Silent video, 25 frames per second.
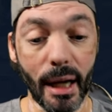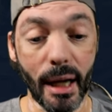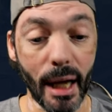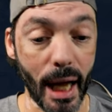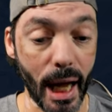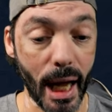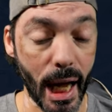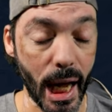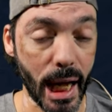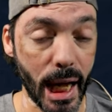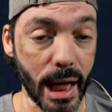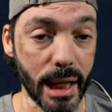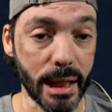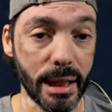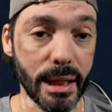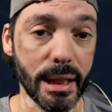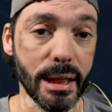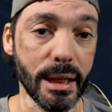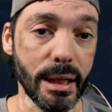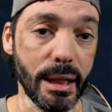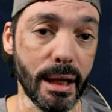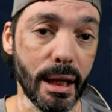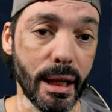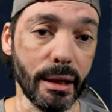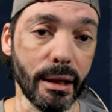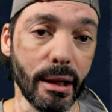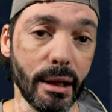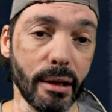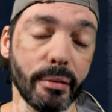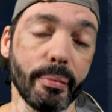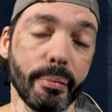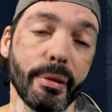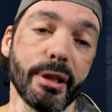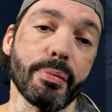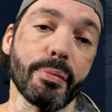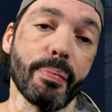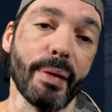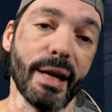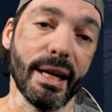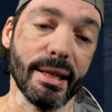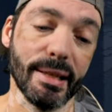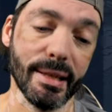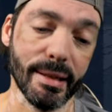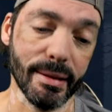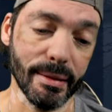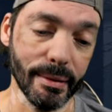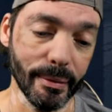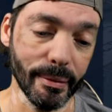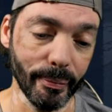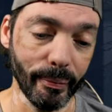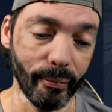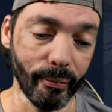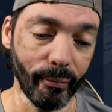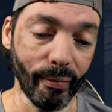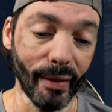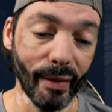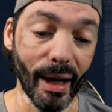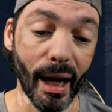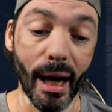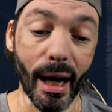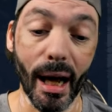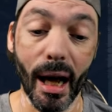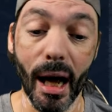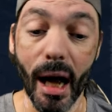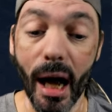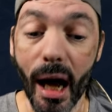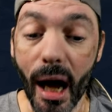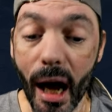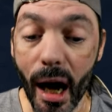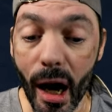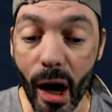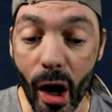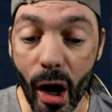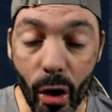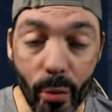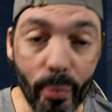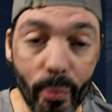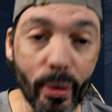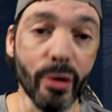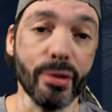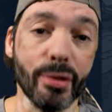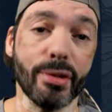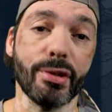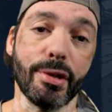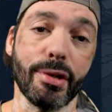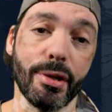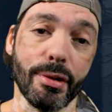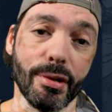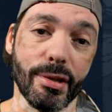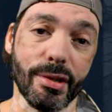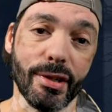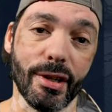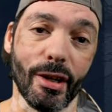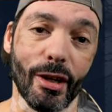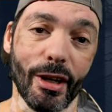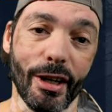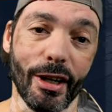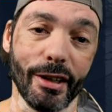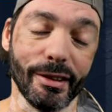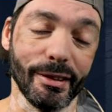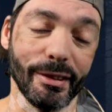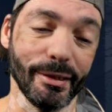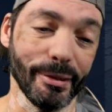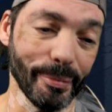and he allowed me to pass. Almost 2-starred.